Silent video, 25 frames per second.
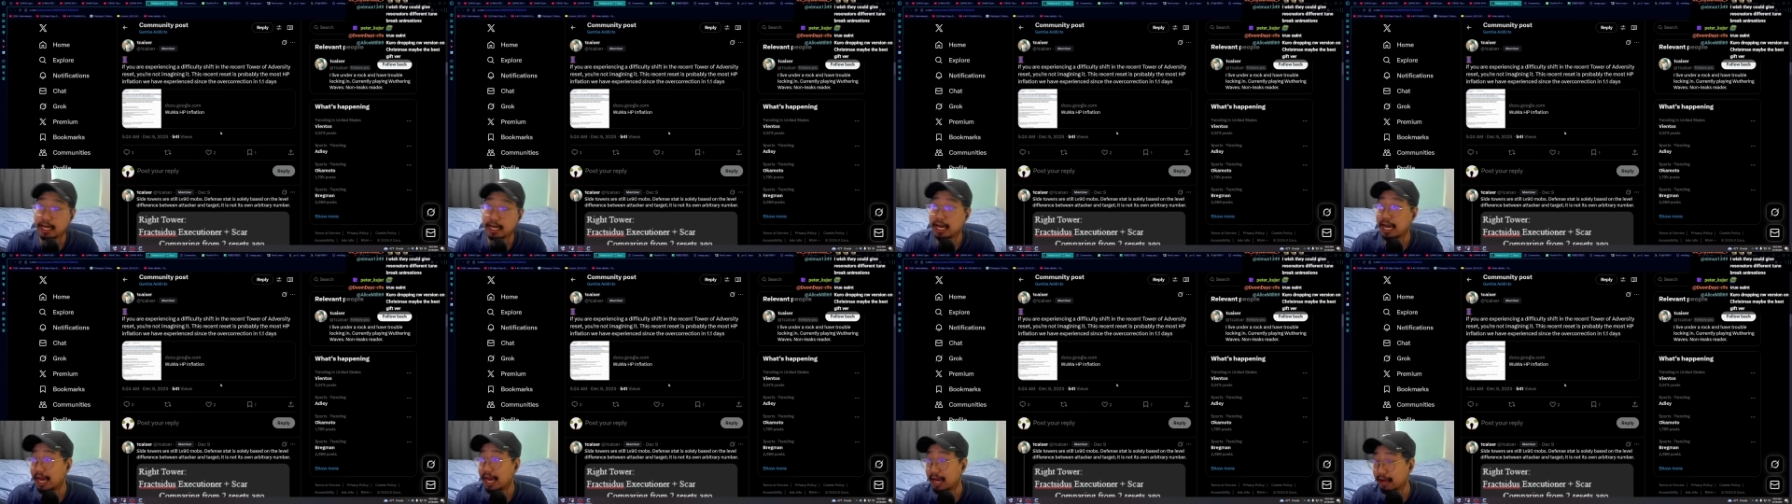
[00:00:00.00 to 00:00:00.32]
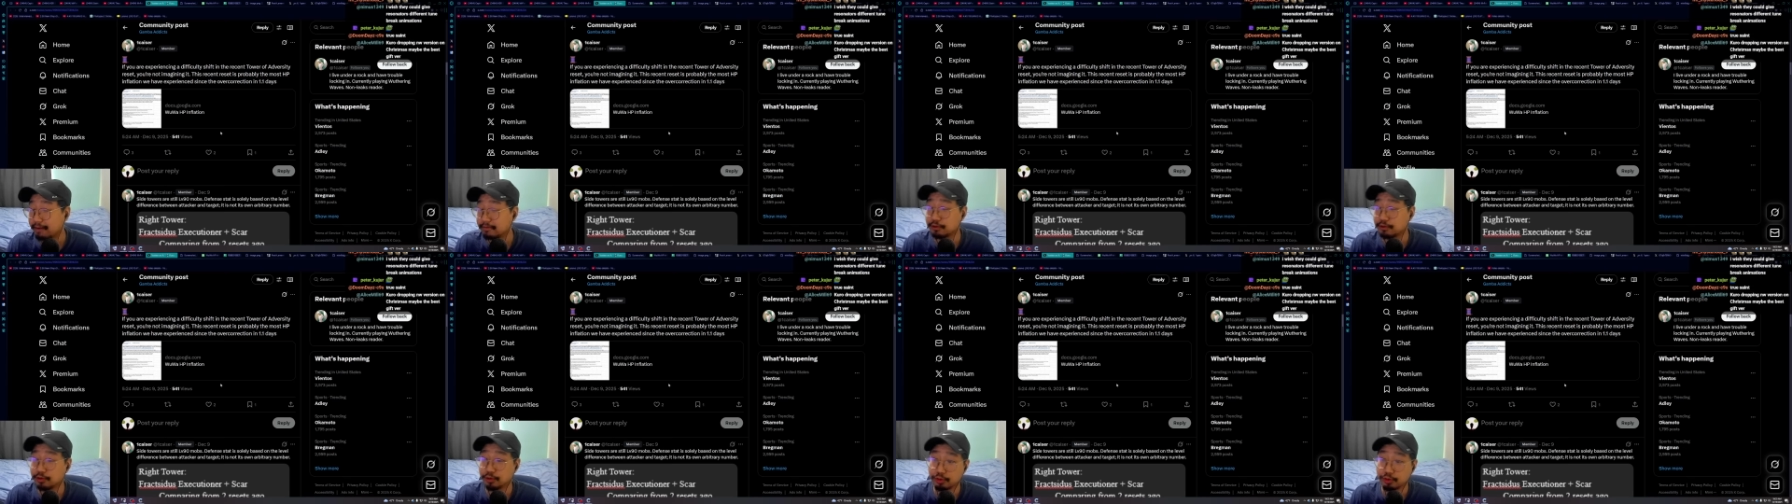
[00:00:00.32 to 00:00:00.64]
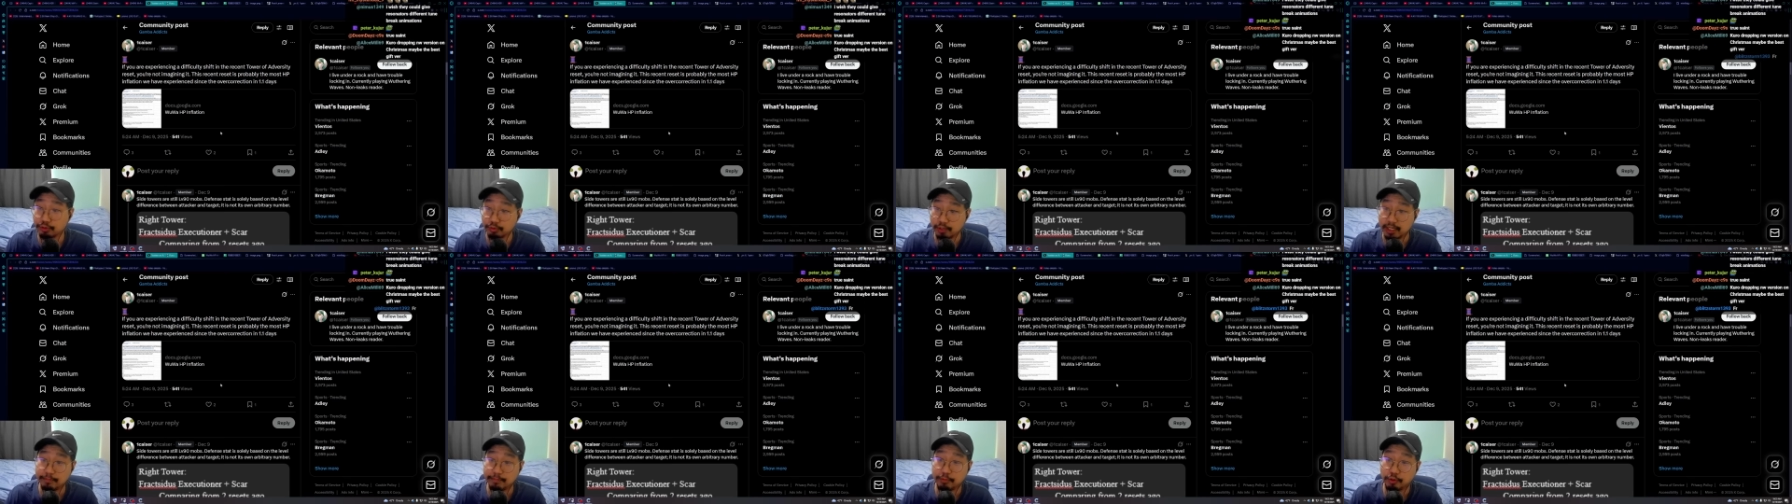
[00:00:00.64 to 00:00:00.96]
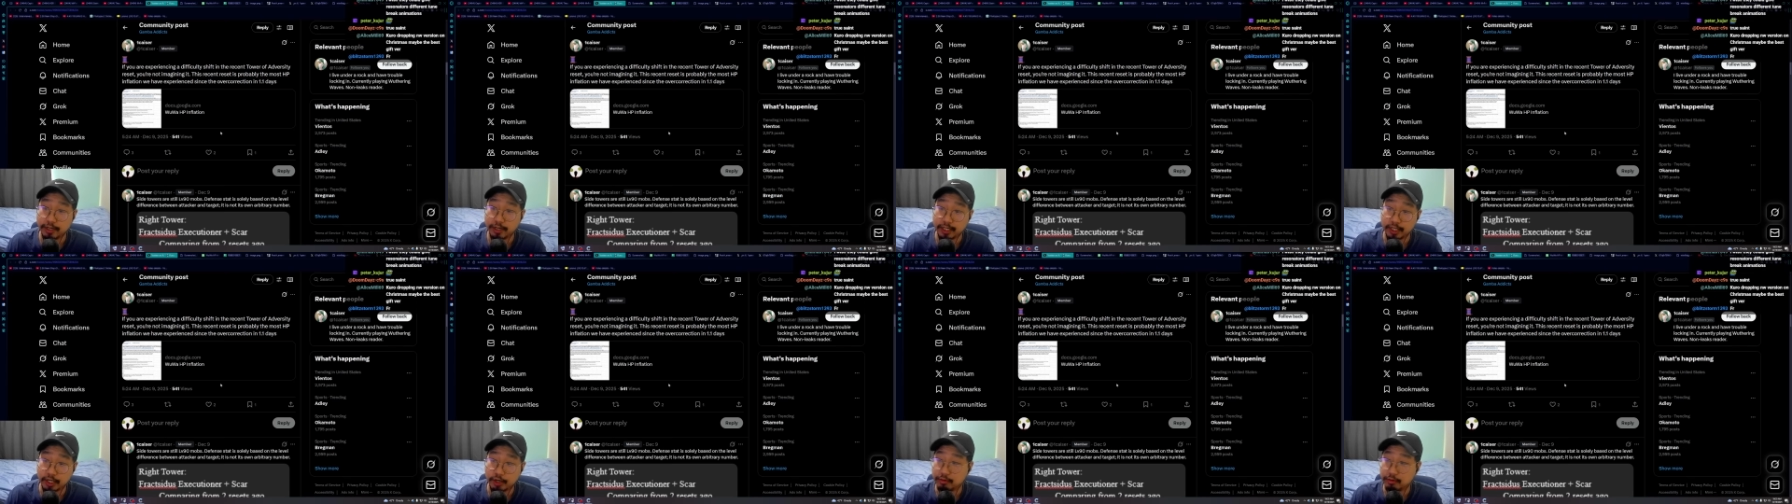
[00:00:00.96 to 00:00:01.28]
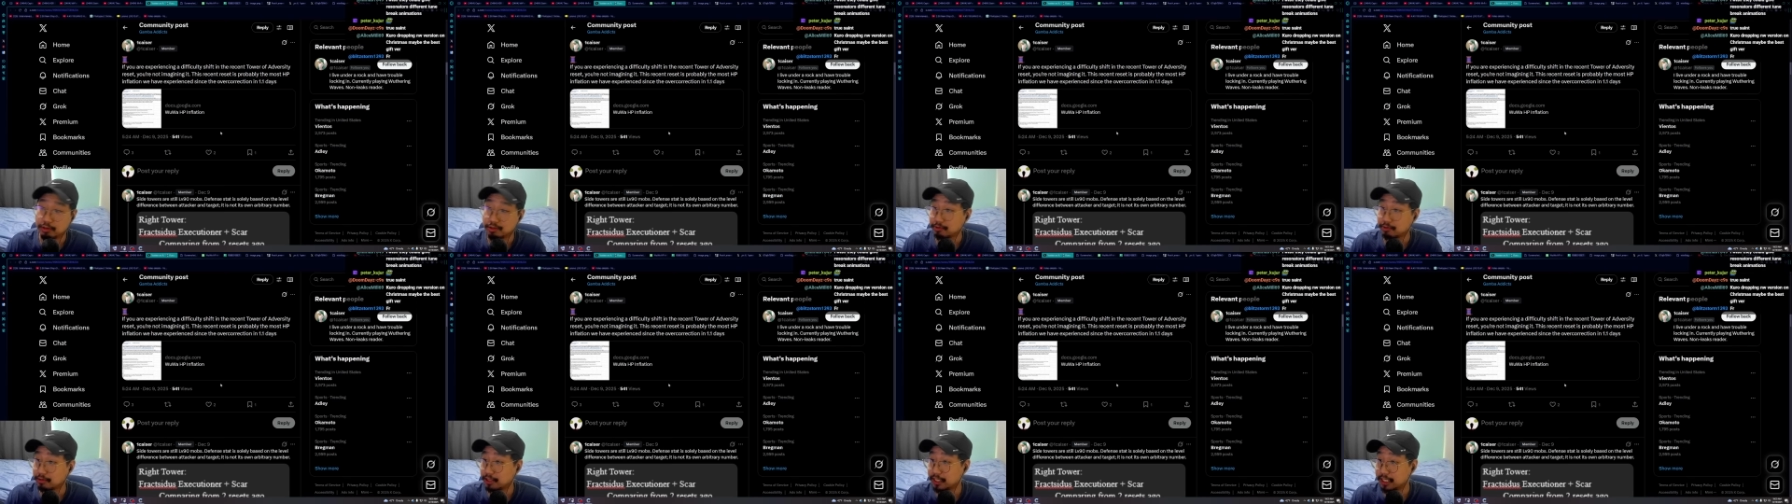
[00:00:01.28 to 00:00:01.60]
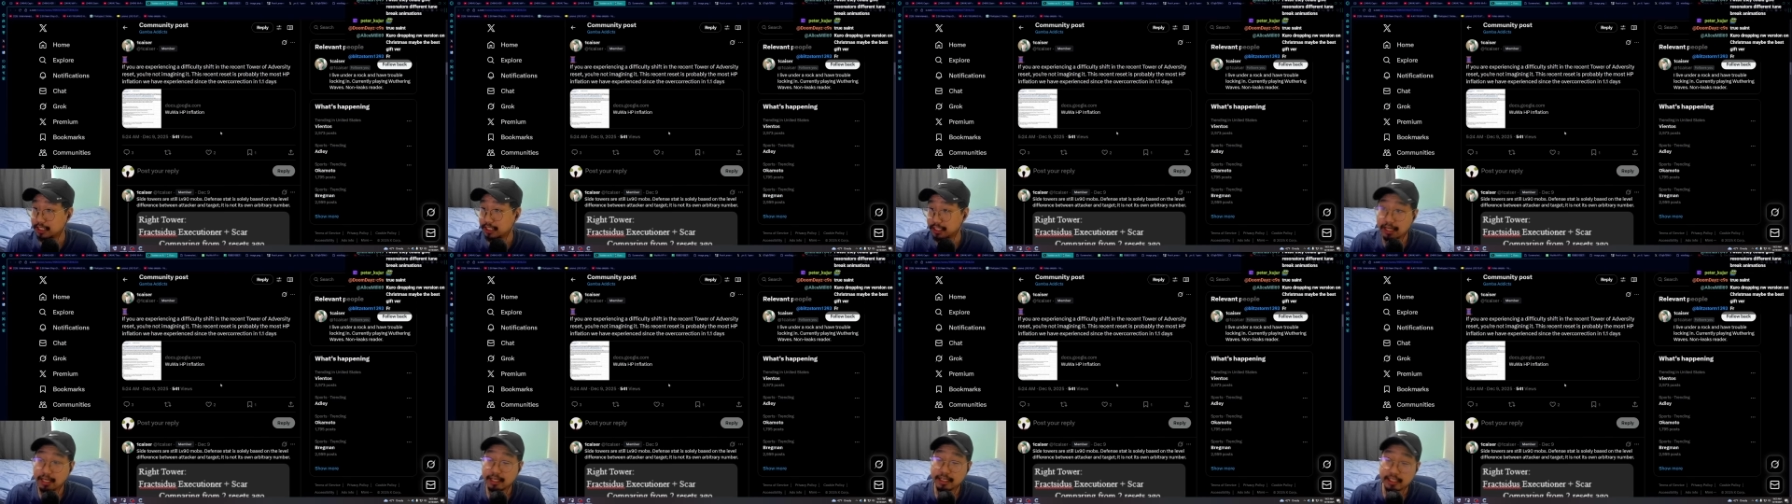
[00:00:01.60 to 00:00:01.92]
after 3.0 was
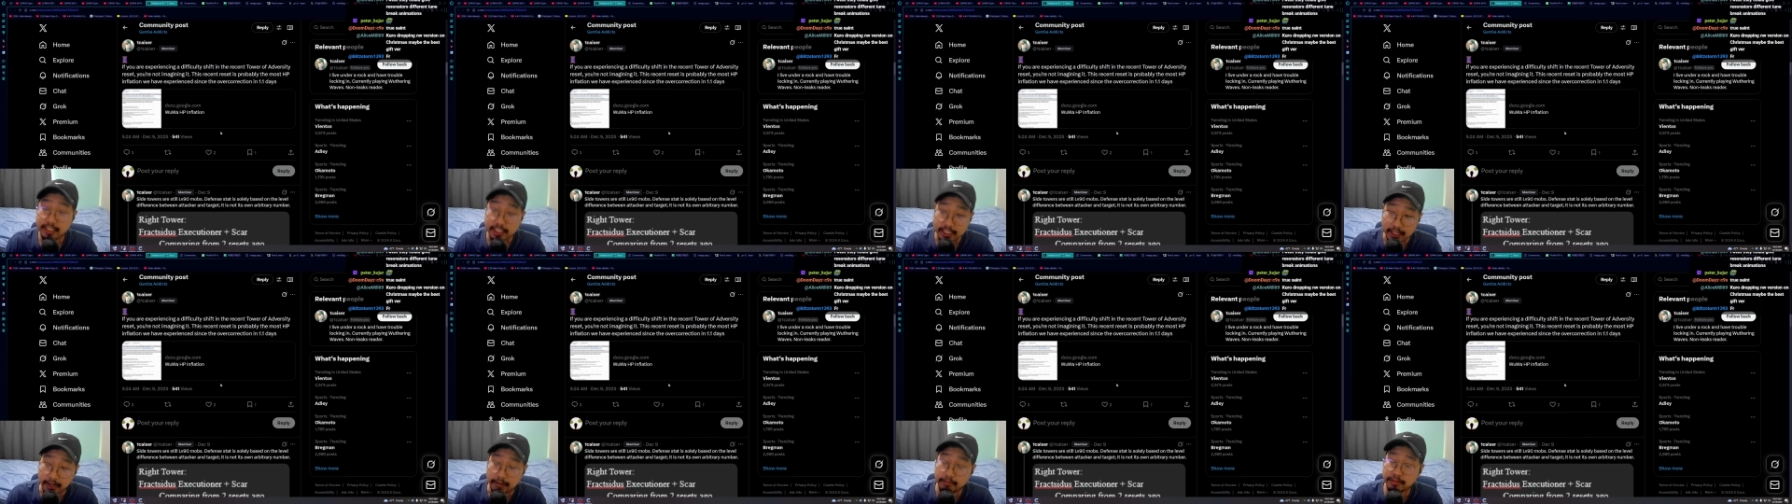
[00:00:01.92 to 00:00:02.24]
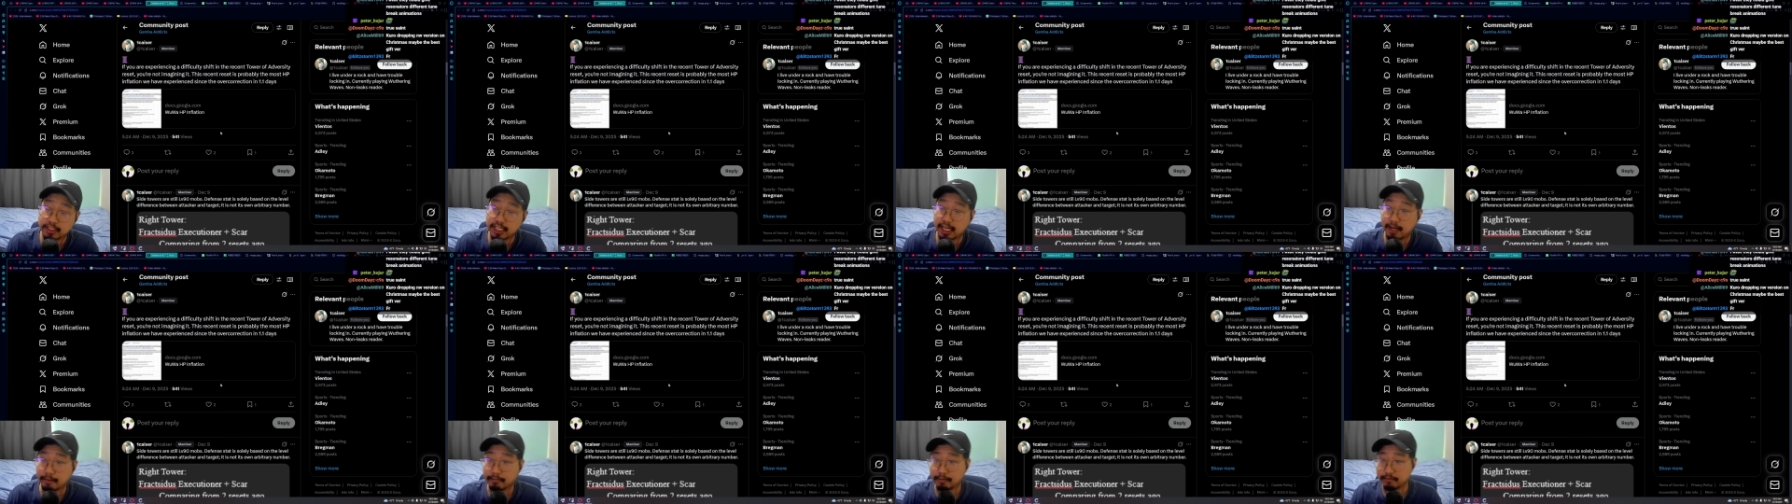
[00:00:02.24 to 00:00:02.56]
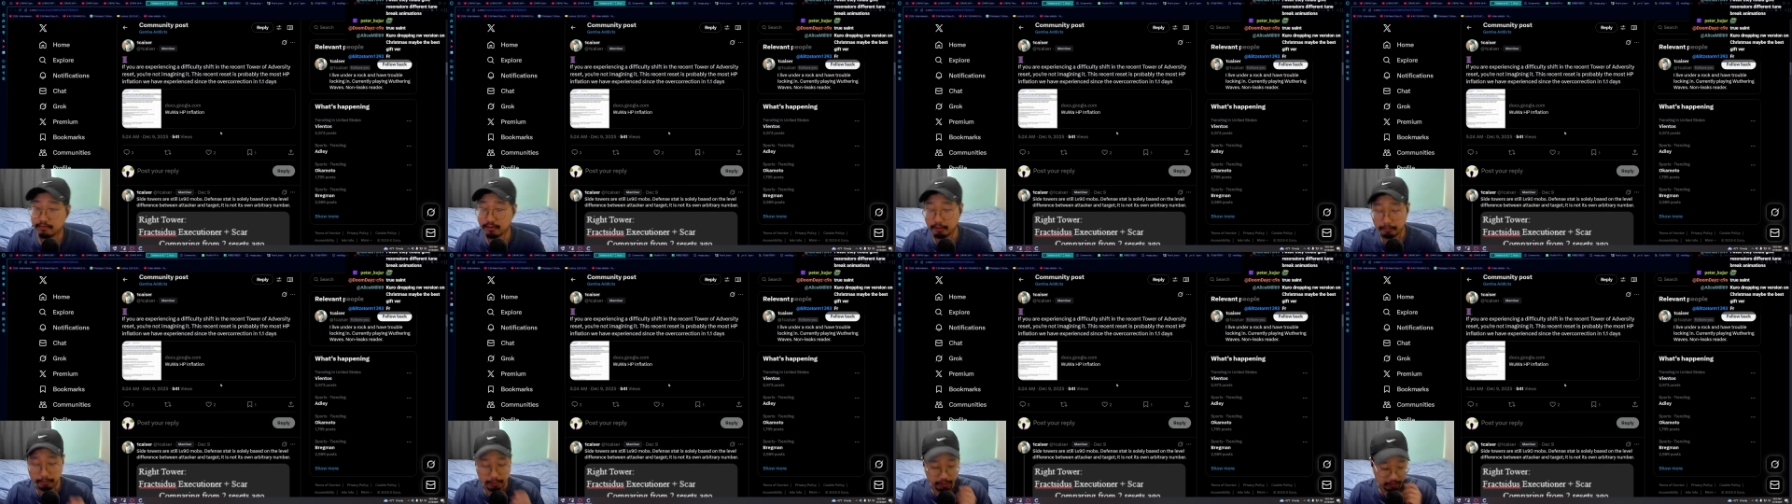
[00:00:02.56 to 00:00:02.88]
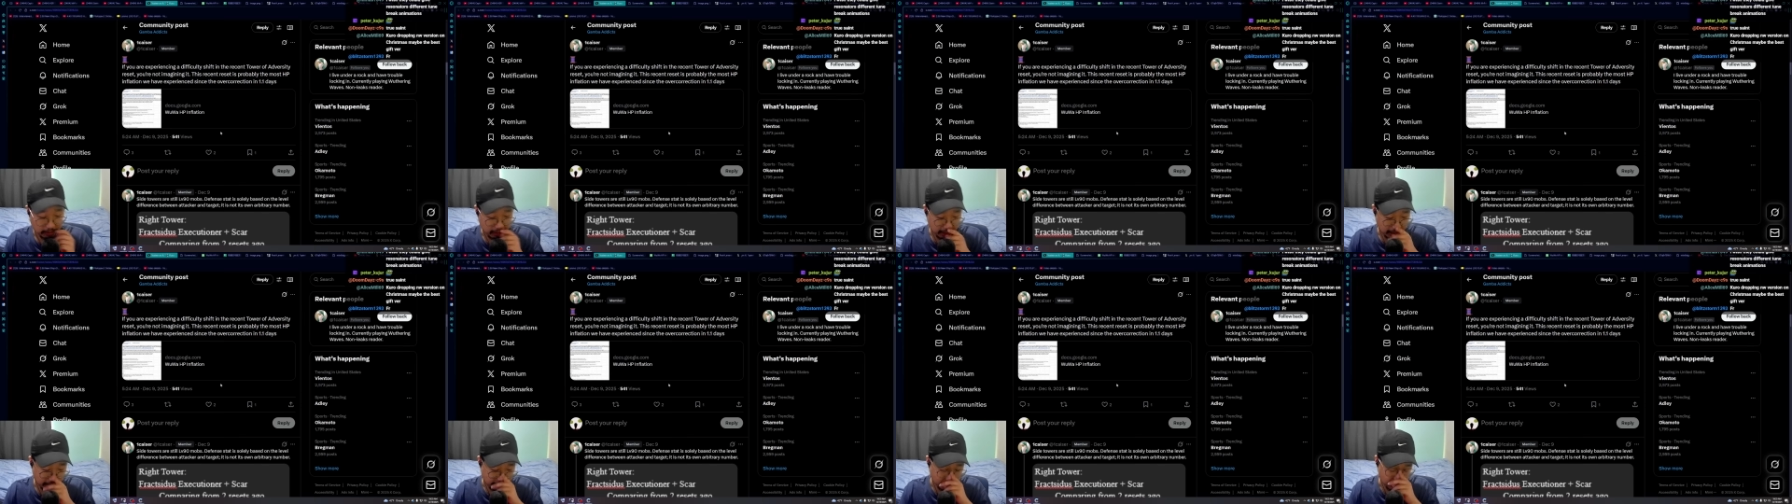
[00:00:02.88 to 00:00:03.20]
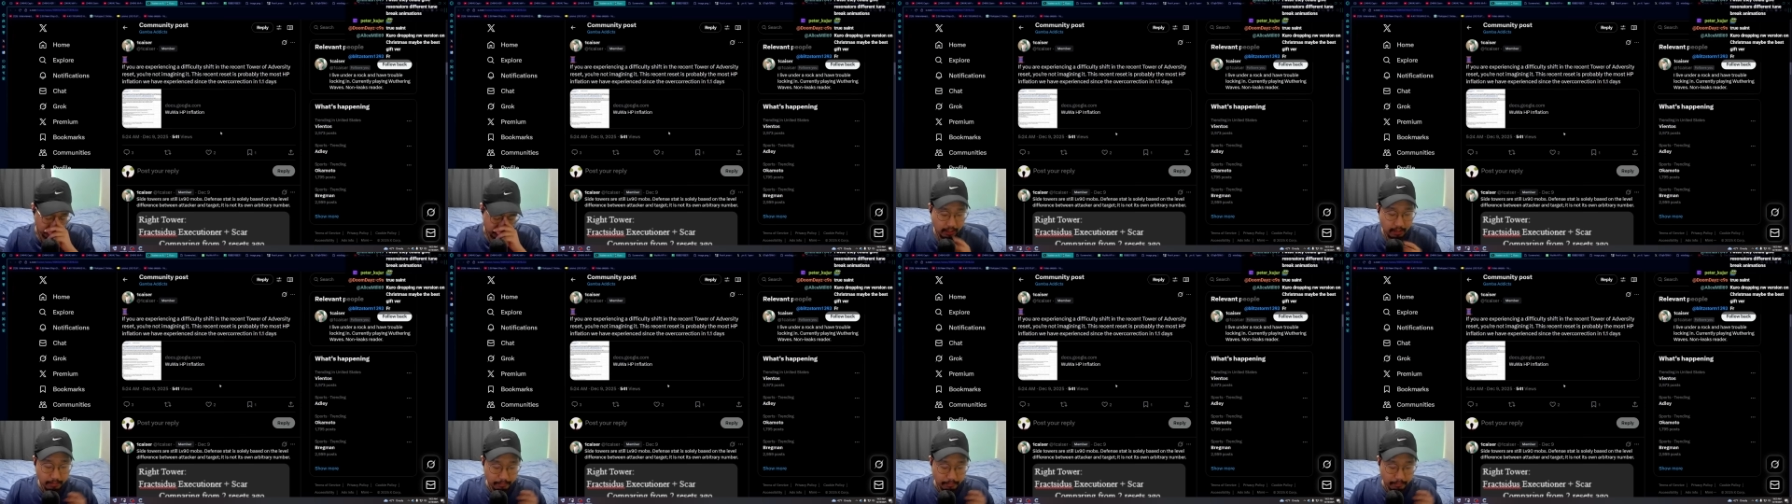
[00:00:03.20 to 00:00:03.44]
released. Some type of communication.